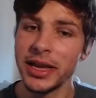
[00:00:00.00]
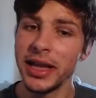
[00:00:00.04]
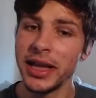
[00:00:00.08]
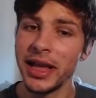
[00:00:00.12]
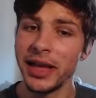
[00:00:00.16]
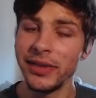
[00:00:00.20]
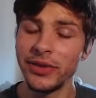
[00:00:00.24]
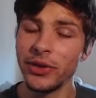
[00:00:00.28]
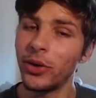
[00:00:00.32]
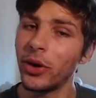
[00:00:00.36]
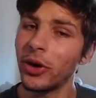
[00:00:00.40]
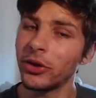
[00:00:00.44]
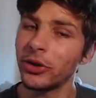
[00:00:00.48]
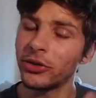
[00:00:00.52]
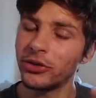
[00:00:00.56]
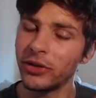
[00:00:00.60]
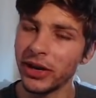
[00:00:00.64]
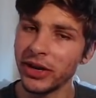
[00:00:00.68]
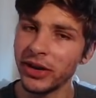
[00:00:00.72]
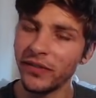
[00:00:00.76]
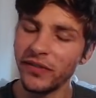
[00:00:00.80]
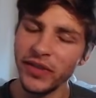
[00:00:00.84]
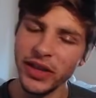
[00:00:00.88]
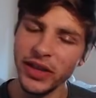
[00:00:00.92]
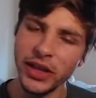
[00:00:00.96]
If you are trying
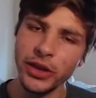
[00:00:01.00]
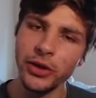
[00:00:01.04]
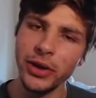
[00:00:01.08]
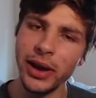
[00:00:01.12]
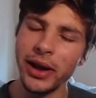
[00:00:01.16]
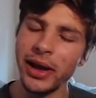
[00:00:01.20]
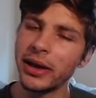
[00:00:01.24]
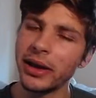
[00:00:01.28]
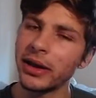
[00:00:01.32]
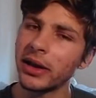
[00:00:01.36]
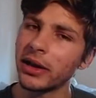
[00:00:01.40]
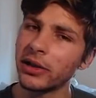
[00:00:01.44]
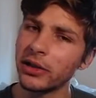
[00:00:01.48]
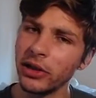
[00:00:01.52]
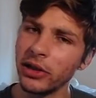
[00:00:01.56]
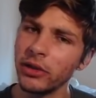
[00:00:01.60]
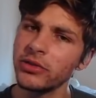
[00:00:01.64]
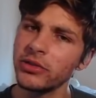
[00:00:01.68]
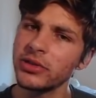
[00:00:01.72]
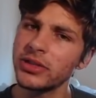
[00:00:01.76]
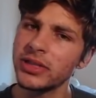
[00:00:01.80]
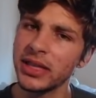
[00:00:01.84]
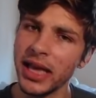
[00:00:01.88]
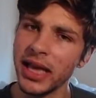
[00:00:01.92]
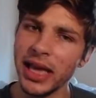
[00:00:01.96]
to figure out how to
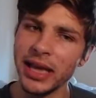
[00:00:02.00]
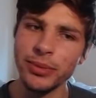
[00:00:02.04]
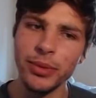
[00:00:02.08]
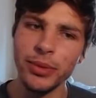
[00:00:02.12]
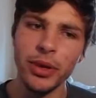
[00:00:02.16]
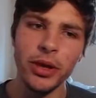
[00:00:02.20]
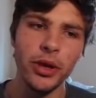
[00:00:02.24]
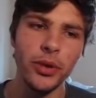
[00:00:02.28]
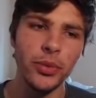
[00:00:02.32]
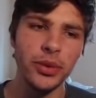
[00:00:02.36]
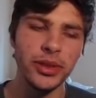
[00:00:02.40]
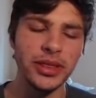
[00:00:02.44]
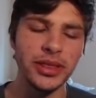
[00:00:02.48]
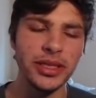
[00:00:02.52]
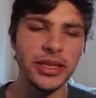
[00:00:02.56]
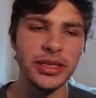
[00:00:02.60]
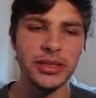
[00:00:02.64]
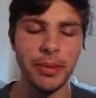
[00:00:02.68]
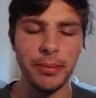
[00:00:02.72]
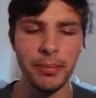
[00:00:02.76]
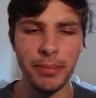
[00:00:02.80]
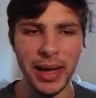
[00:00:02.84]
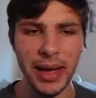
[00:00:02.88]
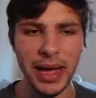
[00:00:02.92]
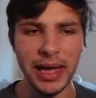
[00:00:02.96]
close the game with these
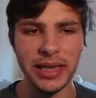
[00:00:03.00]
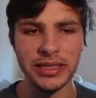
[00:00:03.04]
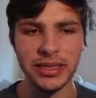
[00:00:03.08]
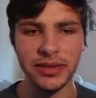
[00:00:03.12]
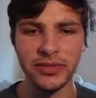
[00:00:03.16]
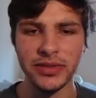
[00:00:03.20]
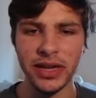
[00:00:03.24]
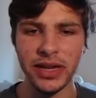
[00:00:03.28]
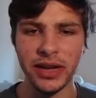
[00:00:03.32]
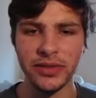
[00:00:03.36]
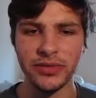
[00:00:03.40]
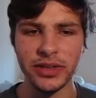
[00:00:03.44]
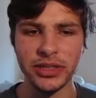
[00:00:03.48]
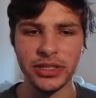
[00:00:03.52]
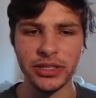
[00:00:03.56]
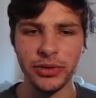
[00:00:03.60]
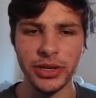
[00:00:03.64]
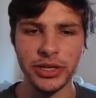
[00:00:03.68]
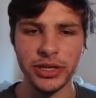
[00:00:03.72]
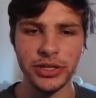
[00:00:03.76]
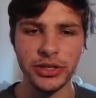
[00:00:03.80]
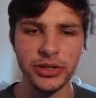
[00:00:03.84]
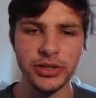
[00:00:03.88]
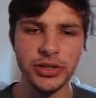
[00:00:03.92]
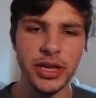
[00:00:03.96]
massive toughness
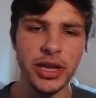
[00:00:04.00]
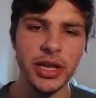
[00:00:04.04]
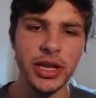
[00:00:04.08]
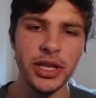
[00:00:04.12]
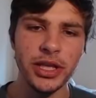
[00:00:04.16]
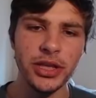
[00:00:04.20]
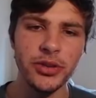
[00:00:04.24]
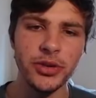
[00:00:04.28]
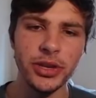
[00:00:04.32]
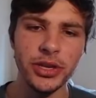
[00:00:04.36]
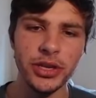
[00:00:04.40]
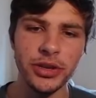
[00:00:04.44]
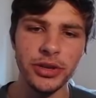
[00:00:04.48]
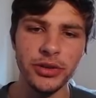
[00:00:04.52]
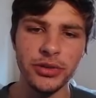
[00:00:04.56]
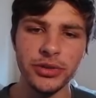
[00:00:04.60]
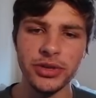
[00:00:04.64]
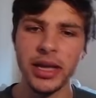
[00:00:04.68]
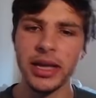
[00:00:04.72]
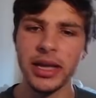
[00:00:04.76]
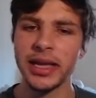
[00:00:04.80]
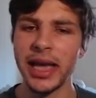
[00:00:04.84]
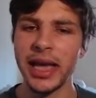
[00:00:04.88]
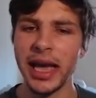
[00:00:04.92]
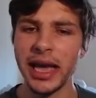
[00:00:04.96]
creatures, you can use
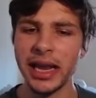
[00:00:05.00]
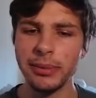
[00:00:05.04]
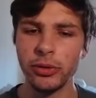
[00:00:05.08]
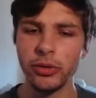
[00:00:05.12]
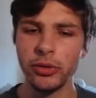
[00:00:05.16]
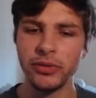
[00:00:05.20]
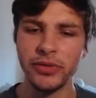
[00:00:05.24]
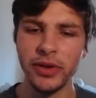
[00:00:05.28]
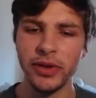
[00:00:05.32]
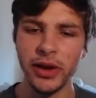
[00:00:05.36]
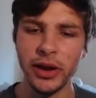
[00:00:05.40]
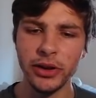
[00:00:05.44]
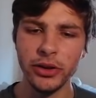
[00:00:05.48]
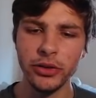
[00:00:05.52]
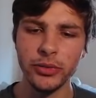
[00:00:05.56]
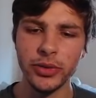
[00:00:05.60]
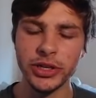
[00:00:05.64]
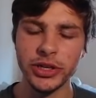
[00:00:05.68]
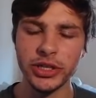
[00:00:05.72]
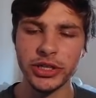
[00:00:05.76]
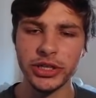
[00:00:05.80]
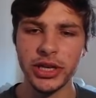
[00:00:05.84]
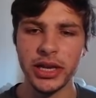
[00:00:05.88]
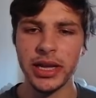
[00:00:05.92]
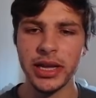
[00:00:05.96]
Catapult Fodder,
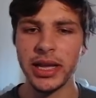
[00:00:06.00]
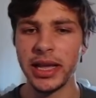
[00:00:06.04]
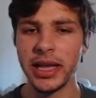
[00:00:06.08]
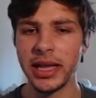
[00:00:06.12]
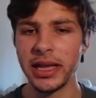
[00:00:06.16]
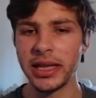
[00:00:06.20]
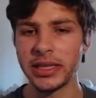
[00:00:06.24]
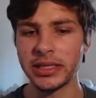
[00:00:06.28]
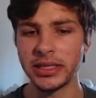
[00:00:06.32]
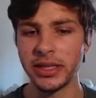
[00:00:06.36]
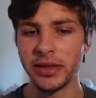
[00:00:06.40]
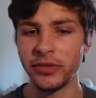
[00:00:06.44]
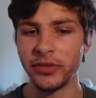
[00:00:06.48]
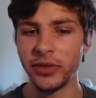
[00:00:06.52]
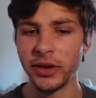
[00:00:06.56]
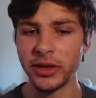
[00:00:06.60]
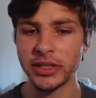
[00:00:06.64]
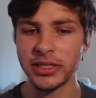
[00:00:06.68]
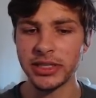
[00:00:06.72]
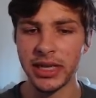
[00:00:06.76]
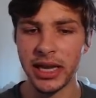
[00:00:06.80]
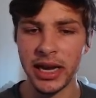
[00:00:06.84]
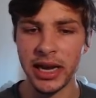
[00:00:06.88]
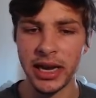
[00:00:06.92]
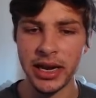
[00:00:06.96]
which is the front
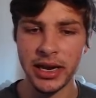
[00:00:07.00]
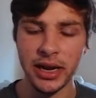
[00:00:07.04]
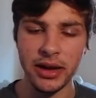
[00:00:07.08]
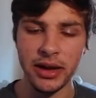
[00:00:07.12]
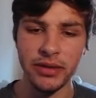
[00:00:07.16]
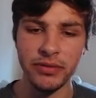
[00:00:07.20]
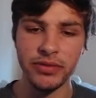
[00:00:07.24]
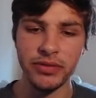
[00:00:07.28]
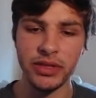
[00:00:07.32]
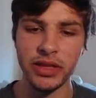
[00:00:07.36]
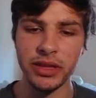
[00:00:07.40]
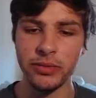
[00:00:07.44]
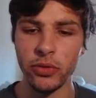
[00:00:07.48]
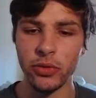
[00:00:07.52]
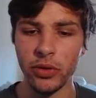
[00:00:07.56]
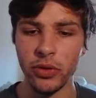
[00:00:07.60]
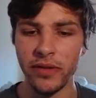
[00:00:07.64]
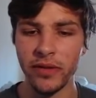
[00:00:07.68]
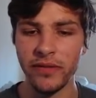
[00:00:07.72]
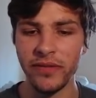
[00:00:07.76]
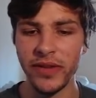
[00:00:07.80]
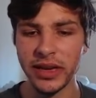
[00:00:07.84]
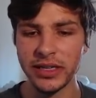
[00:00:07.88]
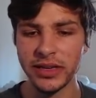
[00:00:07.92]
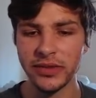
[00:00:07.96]
side of the more
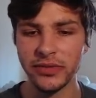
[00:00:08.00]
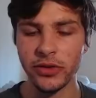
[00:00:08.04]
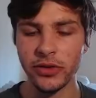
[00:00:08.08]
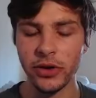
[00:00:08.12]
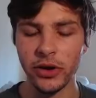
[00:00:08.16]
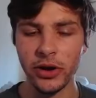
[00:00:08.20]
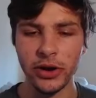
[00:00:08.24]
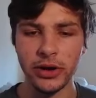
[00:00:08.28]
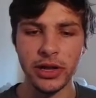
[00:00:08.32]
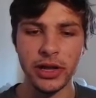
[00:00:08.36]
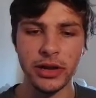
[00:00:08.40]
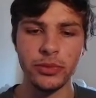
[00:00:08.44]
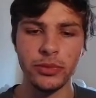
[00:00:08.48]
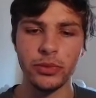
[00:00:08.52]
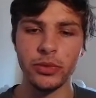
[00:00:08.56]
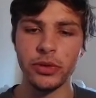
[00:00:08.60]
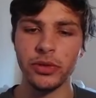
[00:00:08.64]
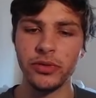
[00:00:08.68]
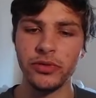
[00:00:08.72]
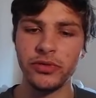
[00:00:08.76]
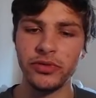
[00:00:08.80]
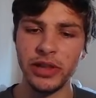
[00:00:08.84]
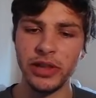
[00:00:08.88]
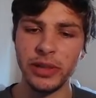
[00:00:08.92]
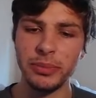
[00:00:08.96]
effective card. It
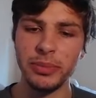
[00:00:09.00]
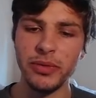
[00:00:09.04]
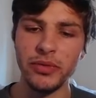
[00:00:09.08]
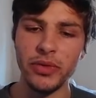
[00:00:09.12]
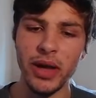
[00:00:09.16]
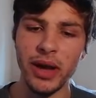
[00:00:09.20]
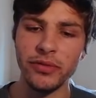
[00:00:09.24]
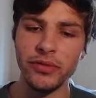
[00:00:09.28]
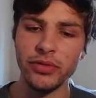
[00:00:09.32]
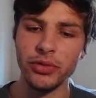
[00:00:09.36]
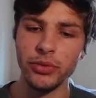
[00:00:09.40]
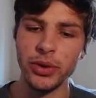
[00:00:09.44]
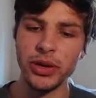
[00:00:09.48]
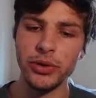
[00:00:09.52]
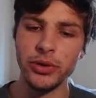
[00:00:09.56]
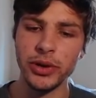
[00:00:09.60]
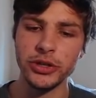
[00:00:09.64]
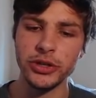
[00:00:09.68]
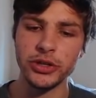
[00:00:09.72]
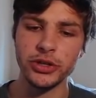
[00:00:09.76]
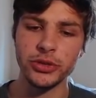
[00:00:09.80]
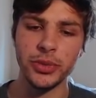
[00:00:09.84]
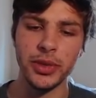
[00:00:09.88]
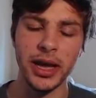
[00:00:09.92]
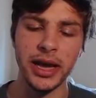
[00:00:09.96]
will flip if you have three
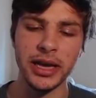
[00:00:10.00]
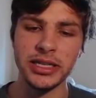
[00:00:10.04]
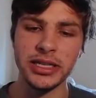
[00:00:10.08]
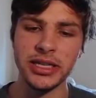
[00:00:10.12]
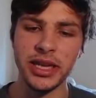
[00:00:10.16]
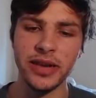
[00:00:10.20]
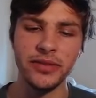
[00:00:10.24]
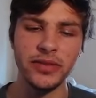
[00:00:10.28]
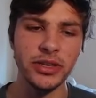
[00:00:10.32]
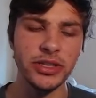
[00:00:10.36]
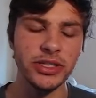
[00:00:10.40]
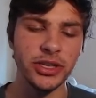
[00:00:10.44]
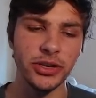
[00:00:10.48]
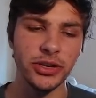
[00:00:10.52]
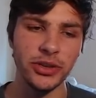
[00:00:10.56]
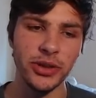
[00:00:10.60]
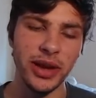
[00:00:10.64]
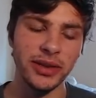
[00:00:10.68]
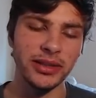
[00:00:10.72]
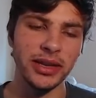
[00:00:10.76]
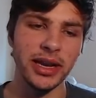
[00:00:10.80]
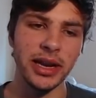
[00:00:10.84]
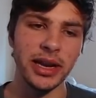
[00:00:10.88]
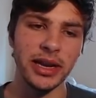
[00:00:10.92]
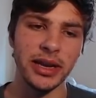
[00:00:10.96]
creatures with high toughness, so you
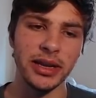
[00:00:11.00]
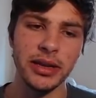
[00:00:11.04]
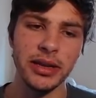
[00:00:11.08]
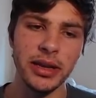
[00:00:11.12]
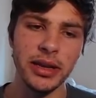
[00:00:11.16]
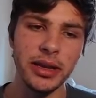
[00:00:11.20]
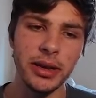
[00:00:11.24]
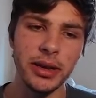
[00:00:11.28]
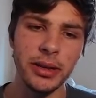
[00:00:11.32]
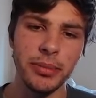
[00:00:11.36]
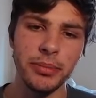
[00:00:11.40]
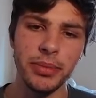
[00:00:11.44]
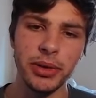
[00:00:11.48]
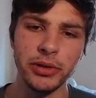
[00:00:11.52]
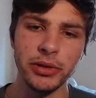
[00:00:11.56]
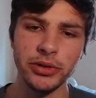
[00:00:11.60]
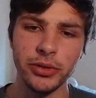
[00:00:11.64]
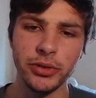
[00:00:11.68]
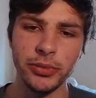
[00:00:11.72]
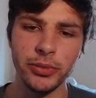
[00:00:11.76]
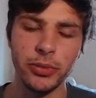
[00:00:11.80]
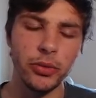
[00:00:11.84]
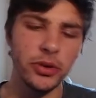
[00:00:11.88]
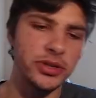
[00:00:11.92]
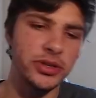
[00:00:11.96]
have to kind of build your
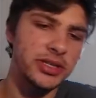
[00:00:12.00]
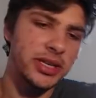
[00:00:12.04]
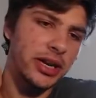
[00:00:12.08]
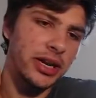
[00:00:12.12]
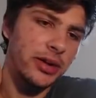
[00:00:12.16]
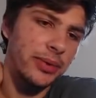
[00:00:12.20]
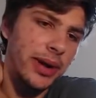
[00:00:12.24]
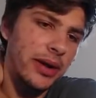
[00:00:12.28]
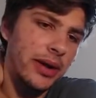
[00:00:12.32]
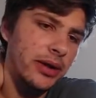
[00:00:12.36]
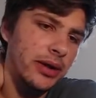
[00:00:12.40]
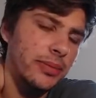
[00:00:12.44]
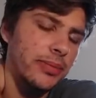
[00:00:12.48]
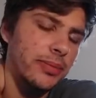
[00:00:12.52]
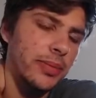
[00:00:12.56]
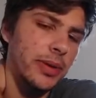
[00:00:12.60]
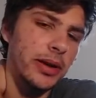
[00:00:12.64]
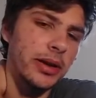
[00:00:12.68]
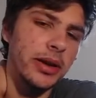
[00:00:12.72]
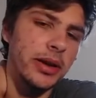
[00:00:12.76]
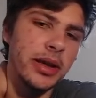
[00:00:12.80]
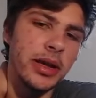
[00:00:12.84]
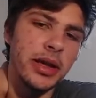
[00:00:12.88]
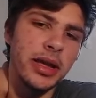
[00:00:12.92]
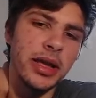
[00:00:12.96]
board state around it, but
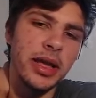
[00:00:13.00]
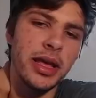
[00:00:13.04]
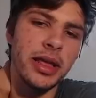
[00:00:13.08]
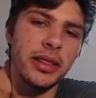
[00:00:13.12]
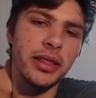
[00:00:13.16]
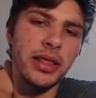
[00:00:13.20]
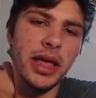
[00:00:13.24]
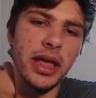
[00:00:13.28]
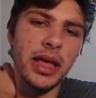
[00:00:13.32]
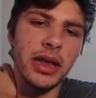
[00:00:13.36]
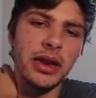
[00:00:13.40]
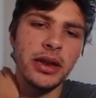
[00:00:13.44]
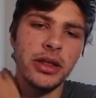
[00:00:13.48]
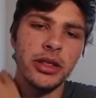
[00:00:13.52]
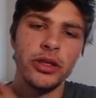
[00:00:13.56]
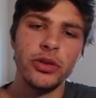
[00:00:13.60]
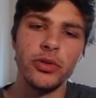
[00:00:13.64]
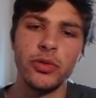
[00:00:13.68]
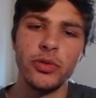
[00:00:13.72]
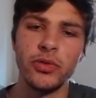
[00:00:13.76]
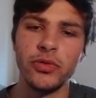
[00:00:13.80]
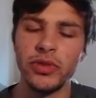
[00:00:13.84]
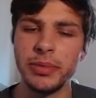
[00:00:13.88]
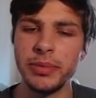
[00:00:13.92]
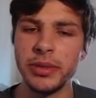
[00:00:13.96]
then you
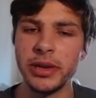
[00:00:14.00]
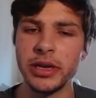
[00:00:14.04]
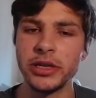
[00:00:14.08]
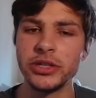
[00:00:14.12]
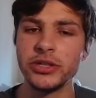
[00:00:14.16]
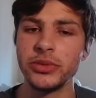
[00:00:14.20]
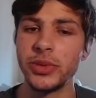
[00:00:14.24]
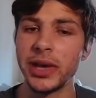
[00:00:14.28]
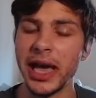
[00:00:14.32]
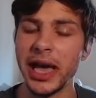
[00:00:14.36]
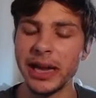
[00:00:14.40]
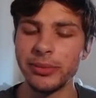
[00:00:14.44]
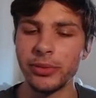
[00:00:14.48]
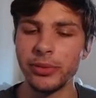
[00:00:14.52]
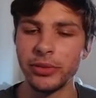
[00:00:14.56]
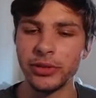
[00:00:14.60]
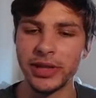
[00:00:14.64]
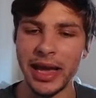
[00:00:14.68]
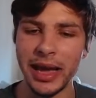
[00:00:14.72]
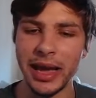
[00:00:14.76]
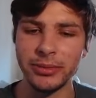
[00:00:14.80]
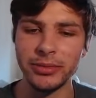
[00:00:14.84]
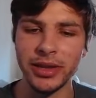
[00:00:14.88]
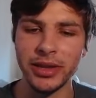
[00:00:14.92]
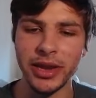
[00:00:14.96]
flip it into Catapult
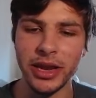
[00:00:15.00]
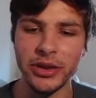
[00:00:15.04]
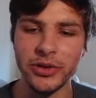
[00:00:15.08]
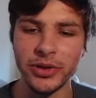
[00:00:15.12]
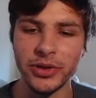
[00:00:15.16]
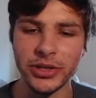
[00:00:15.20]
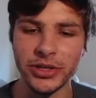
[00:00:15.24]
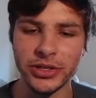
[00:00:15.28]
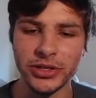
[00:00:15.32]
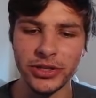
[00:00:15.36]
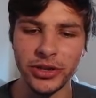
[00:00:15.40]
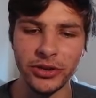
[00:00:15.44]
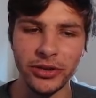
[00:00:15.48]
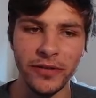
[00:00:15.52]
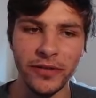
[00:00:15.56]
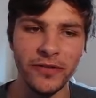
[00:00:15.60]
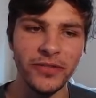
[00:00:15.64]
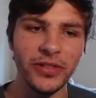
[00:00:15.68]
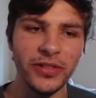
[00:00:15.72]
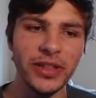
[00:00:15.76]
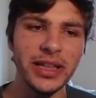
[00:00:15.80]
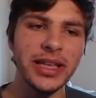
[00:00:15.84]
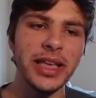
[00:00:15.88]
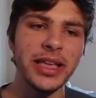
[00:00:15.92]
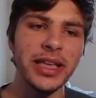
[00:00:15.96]
Captain and you can start
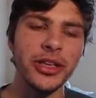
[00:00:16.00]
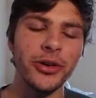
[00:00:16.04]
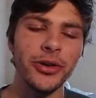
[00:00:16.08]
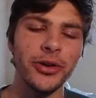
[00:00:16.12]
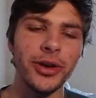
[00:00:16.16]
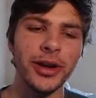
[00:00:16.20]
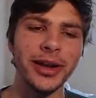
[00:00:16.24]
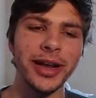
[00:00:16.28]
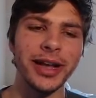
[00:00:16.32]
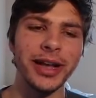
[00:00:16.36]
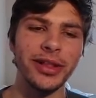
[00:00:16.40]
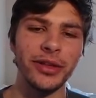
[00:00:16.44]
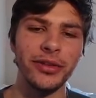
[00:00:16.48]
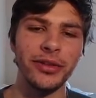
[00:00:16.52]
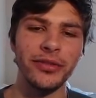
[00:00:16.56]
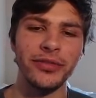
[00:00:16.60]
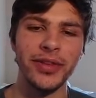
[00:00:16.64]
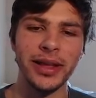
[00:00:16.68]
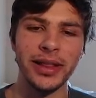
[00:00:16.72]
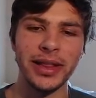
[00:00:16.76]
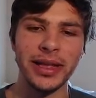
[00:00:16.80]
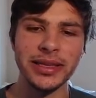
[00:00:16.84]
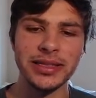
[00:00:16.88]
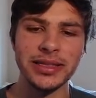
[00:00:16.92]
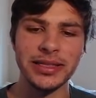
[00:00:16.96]
flinging your Unhallowed
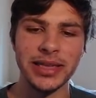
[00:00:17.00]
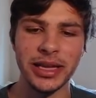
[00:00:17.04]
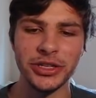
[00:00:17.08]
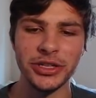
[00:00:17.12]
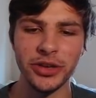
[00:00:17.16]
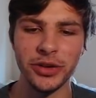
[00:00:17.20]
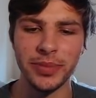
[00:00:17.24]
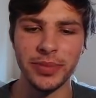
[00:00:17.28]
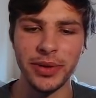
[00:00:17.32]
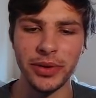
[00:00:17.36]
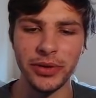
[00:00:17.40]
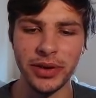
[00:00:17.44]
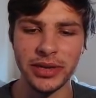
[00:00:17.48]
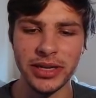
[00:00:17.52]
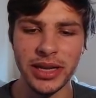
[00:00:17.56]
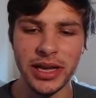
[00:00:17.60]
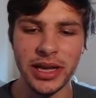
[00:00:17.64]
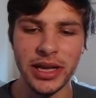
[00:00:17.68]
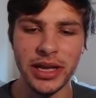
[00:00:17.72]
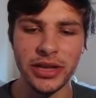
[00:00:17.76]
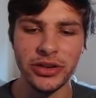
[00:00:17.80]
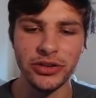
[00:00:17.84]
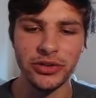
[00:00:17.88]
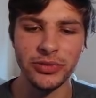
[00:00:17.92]
Phalanx at your opponent to